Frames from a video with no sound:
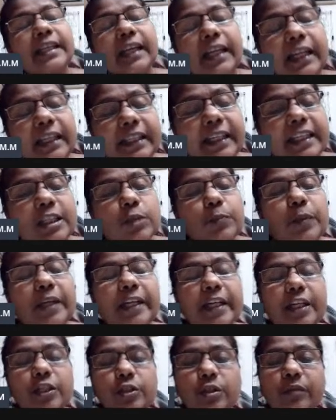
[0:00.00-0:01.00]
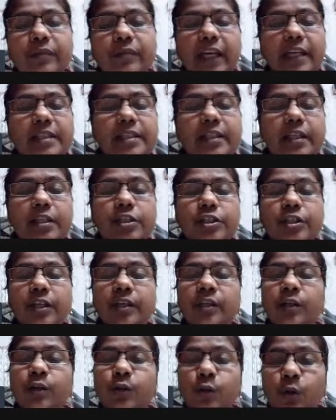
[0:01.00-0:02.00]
the correct explanation of the assertion.